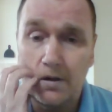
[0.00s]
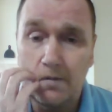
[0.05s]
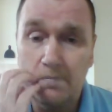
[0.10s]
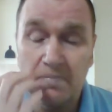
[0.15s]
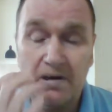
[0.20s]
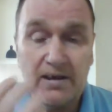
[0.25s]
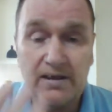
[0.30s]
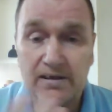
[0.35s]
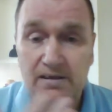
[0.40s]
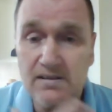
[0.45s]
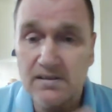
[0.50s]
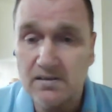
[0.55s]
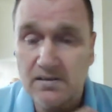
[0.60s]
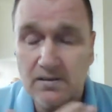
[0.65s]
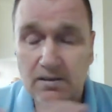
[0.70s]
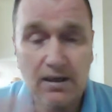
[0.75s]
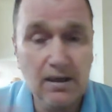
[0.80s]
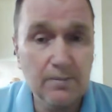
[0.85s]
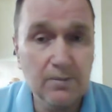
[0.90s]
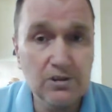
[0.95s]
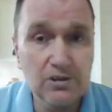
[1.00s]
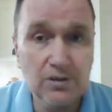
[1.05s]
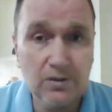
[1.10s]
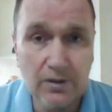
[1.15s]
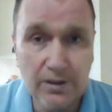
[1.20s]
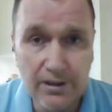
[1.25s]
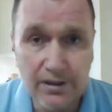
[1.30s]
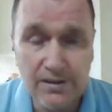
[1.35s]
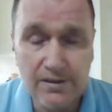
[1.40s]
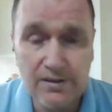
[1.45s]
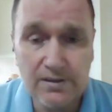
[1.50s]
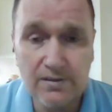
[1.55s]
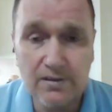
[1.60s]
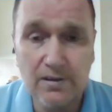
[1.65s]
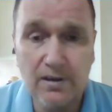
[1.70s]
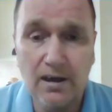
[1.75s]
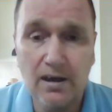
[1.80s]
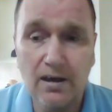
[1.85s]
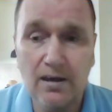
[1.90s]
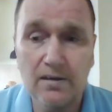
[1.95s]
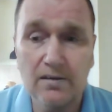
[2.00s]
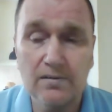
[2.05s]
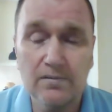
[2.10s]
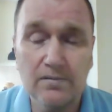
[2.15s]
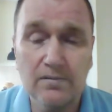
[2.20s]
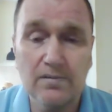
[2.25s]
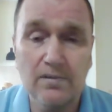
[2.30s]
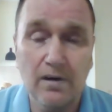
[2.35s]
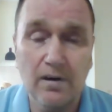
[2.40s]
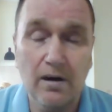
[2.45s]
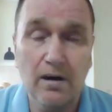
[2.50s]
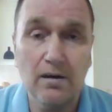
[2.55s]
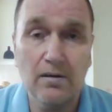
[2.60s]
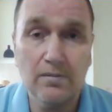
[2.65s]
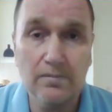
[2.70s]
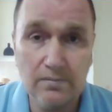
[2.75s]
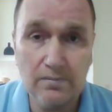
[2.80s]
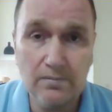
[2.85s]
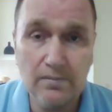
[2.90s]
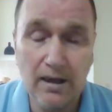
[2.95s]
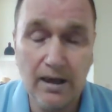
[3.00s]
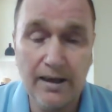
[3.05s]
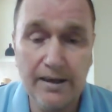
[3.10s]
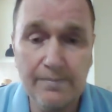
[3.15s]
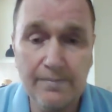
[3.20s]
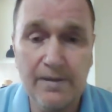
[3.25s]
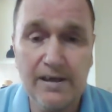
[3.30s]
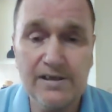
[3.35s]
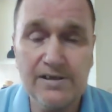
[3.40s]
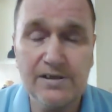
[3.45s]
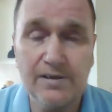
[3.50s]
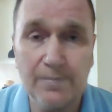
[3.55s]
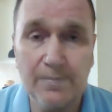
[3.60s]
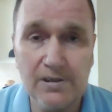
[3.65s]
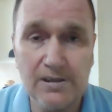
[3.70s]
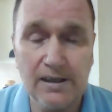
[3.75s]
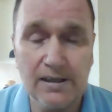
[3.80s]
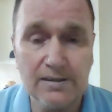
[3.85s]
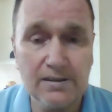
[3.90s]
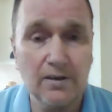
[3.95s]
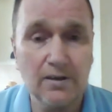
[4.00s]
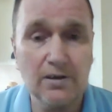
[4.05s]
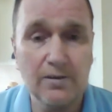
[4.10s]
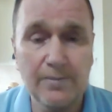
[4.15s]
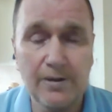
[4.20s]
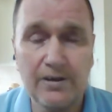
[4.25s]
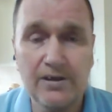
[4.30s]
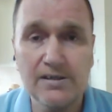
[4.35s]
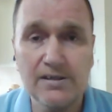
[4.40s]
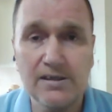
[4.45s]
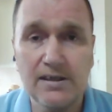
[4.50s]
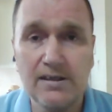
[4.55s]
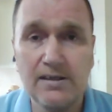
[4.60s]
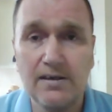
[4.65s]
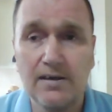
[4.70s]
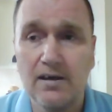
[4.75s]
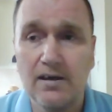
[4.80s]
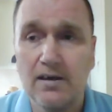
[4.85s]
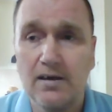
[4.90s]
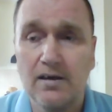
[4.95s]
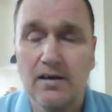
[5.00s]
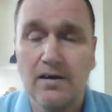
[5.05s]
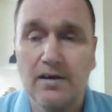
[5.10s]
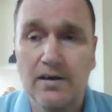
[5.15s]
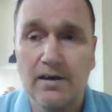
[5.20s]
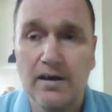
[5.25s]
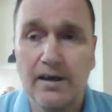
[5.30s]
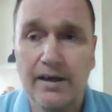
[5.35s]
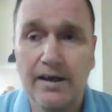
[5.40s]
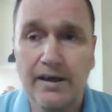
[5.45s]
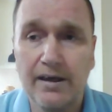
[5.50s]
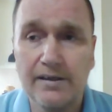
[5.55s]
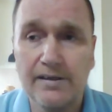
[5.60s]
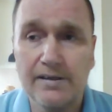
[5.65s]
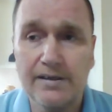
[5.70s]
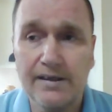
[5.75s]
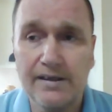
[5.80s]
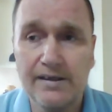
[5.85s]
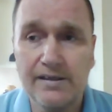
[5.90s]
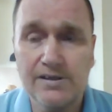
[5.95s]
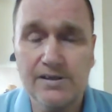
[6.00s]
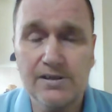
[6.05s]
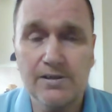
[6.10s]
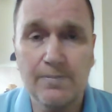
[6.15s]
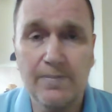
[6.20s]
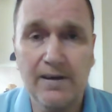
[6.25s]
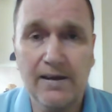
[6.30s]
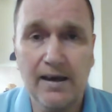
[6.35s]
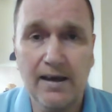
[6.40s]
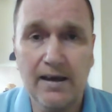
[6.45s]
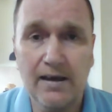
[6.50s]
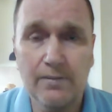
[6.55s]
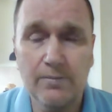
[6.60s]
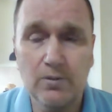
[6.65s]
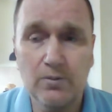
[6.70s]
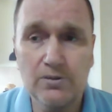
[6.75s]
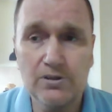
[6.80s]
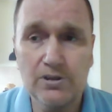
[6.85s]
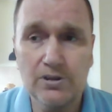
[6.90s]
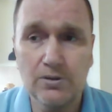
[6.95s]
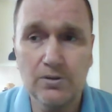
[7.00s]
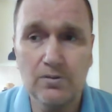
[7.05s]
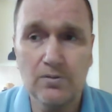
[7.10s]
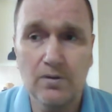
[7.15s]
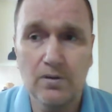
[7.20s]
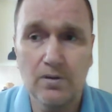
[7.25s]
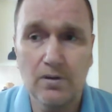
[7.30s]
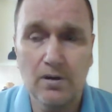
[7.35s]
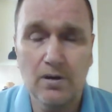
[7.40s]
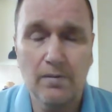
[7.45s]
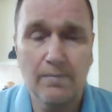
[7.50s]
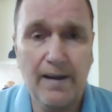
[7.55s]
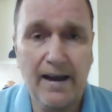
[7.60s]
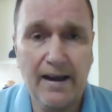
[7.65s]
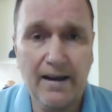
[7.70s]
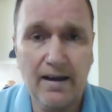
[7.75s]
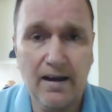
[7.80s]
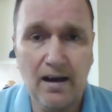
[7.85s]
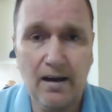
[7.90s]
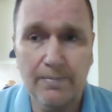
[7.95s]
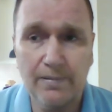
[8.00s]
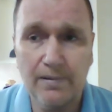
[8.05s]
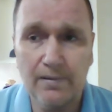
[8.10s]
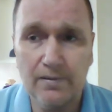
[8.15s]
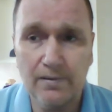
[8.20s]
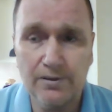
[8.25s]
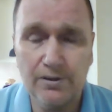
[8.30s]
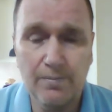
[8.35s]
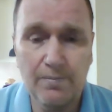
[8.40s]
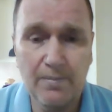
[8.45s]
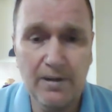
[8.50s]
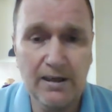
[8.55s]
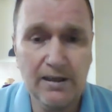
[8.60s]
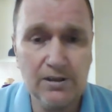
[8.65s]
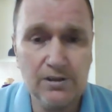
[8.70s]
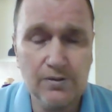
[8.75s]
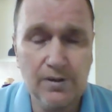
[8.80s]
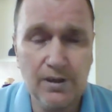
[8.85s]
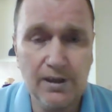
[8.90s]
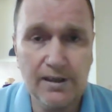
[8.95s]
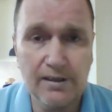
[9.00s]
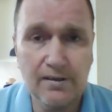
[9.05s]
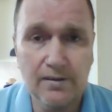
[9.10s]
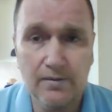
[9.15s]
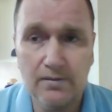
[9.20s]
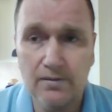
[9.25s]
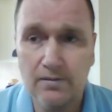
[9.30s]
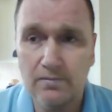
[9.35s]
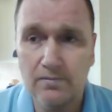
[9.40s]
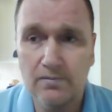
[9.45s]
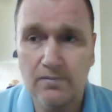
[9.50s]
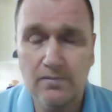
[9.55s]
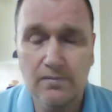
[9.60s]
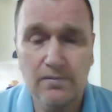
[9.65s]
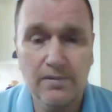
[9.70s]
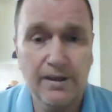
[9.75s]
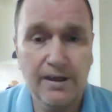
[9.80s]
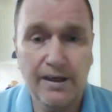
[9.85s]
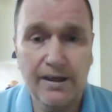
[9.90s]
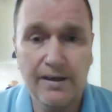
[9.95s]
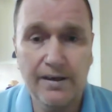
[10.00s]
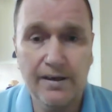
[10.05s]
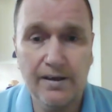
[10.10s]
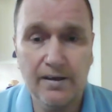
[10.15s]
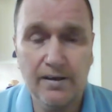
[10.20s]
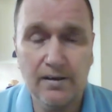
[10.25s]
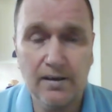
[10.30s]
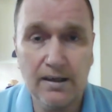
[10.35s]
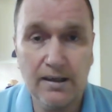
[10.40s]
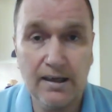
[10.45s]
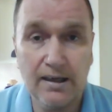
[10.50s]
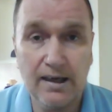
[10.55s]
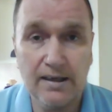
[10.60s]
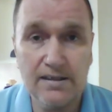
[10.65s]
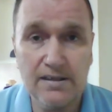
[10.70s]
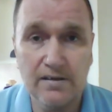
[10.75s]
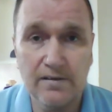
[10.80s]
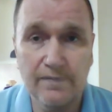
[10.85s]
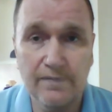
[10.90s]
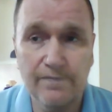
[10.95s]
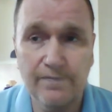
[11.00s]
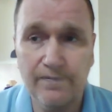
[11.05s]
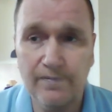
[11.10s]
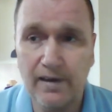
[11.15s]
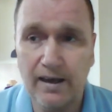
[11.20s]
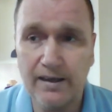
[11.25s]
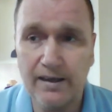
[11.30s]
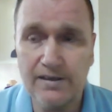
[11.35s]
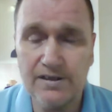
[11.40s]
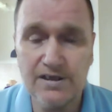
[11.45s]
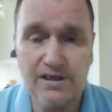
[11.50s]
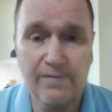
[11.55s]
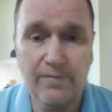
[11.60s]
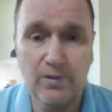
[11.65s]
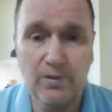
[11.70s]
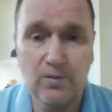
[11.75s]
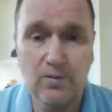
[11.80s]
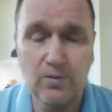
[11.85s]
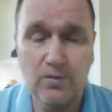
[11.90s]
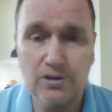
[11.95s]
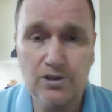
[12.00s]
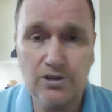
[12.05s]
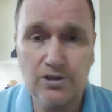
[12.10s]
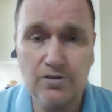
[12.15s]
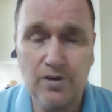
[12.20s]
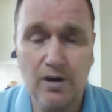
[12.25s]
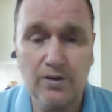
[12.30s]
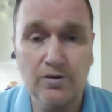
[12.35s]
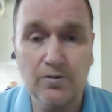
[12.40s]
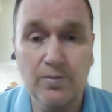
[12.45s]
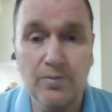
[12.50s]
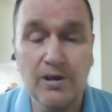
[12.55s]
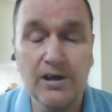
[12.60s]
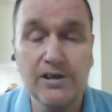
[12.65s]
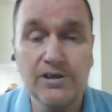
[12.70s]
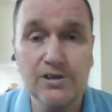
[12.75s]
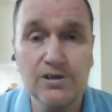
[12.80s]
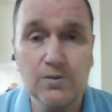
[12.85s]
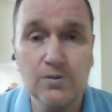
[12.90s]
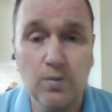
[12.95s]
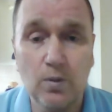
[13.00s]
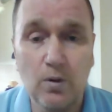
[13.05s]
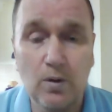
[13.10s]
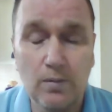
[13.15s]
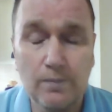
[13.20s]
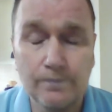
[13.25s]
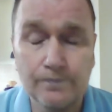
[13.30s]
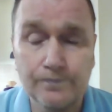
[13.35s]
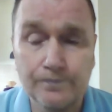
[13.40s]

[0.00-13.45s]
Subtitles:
Please come and join us. Our aim is to protect our community. It is to be able to back up the military in case of a civil stroke religious war.